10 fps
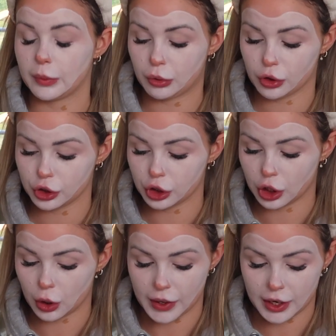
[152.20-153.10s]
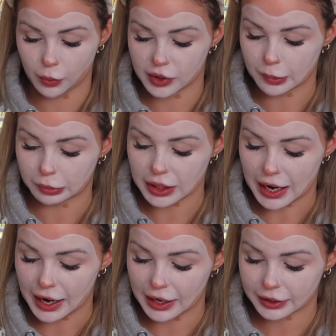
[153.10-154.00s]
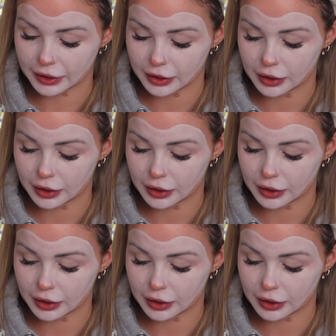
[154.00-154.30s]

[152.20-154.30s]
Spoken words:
brush and go in with the black